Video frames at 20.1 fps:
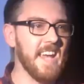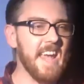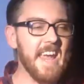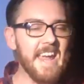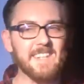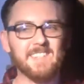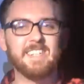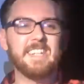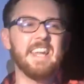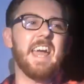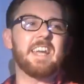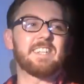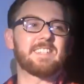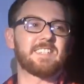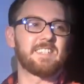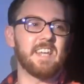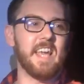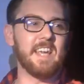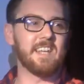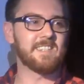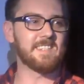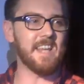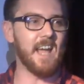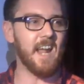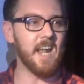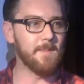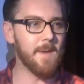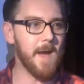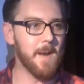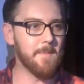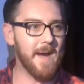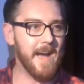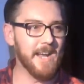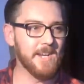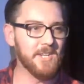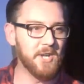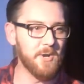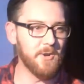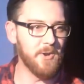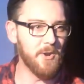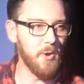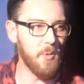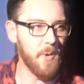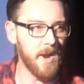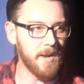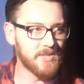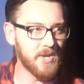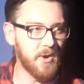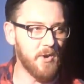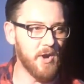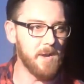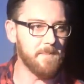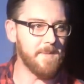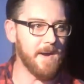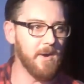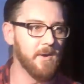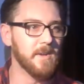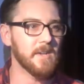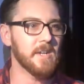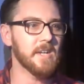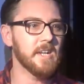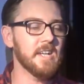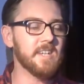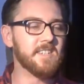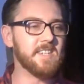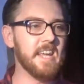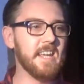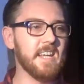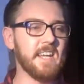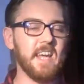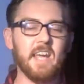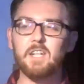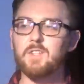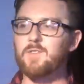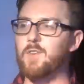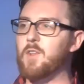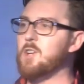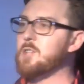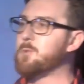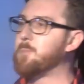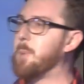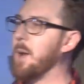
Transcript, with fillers: Keats. Yes, exactly, man man, you know what I'm talking about. Dean Keats, for those